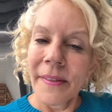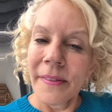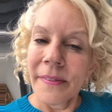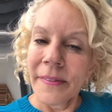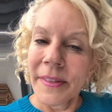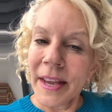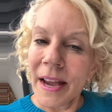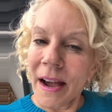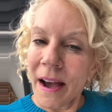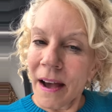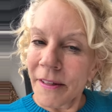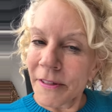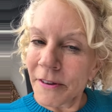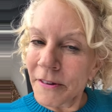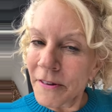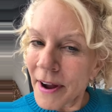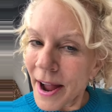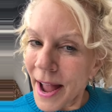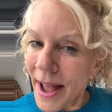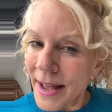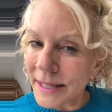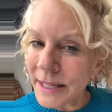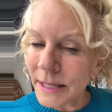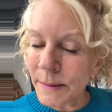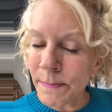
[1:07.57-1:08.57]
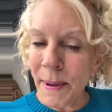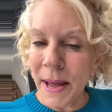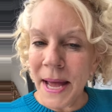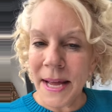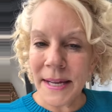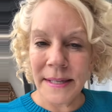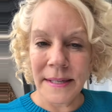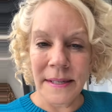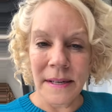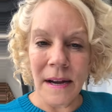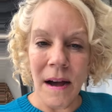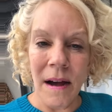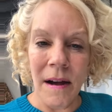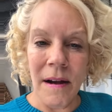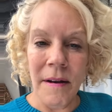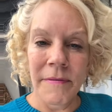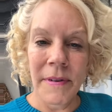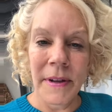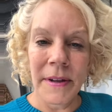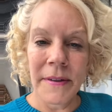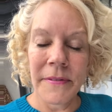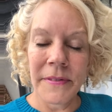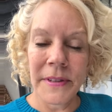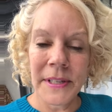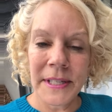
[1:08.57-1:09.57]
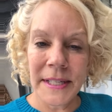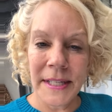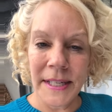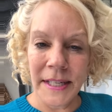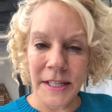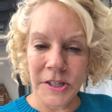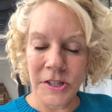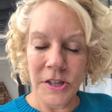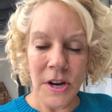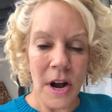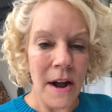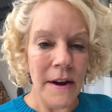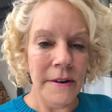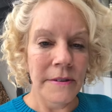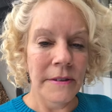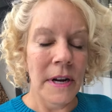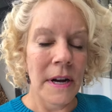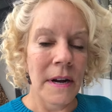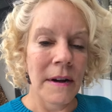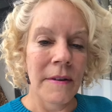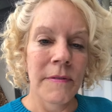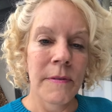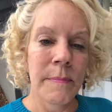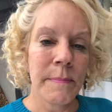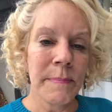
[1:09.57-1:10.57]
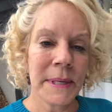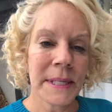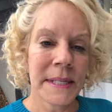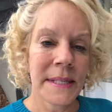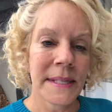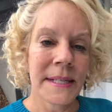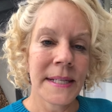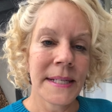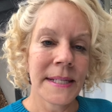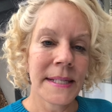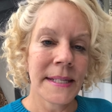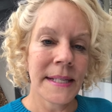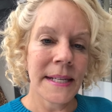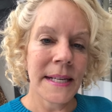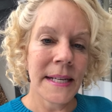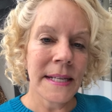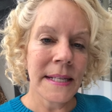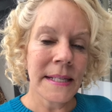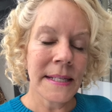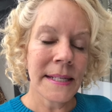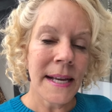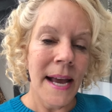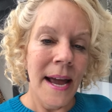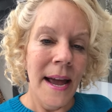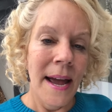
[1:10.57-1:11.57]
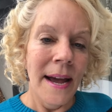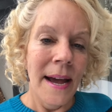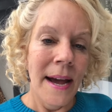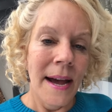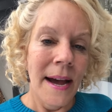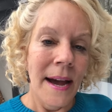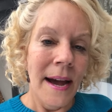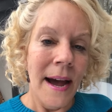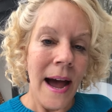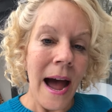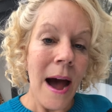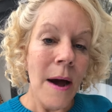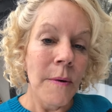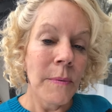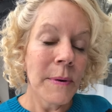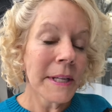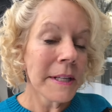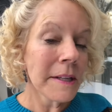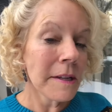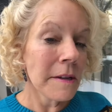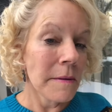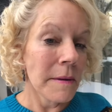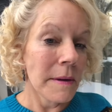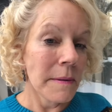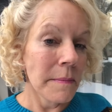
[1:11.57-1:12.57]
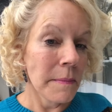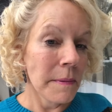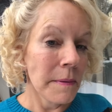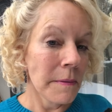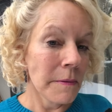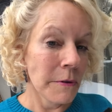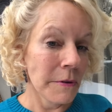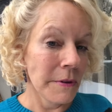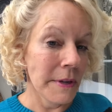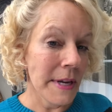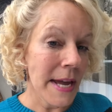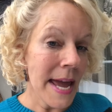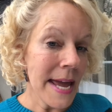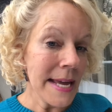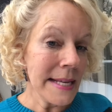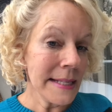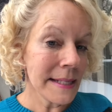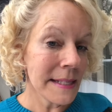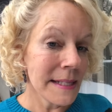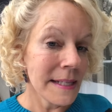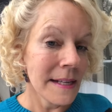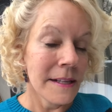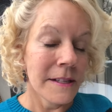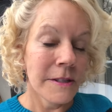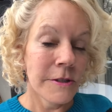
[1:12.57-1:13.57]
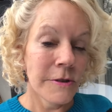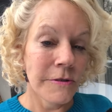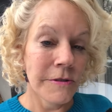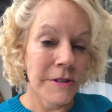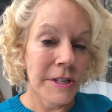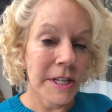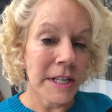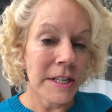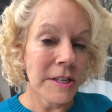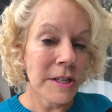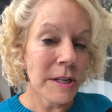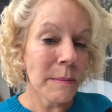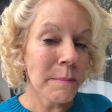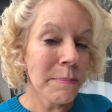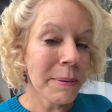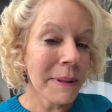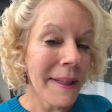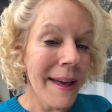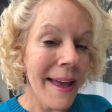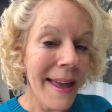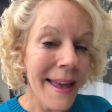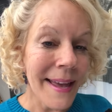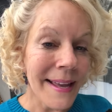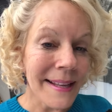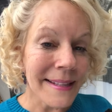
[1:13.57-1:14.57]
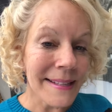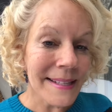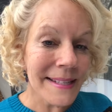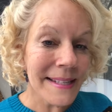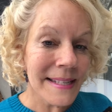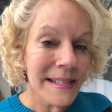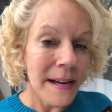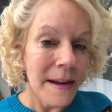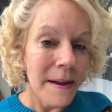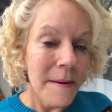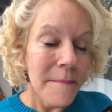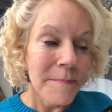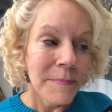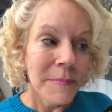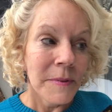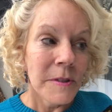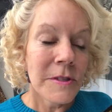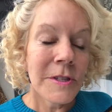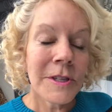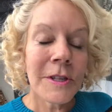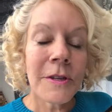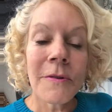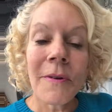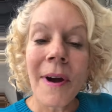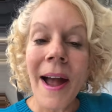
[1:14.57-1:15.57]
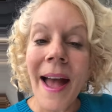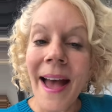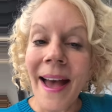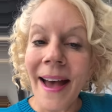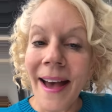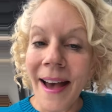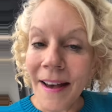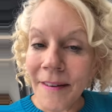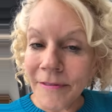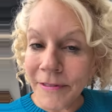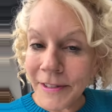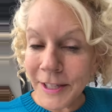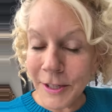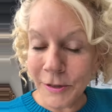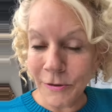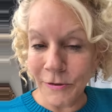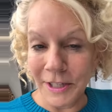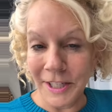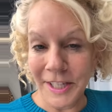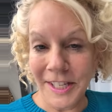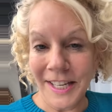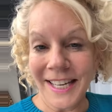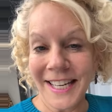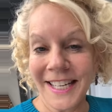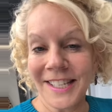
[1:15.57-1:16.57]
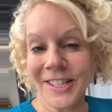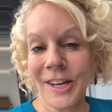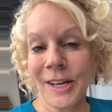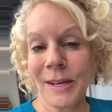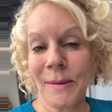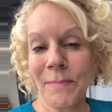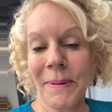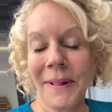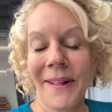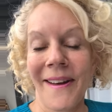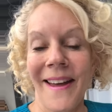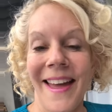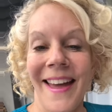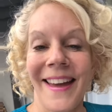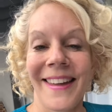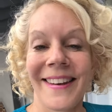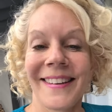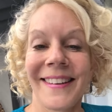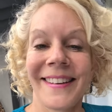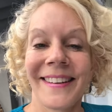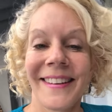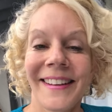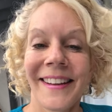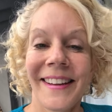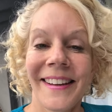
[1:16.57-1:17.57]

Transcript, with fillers: The other aspect of the sixth chakra of a business is how it creates strategic plans. Do you have a strategic plan?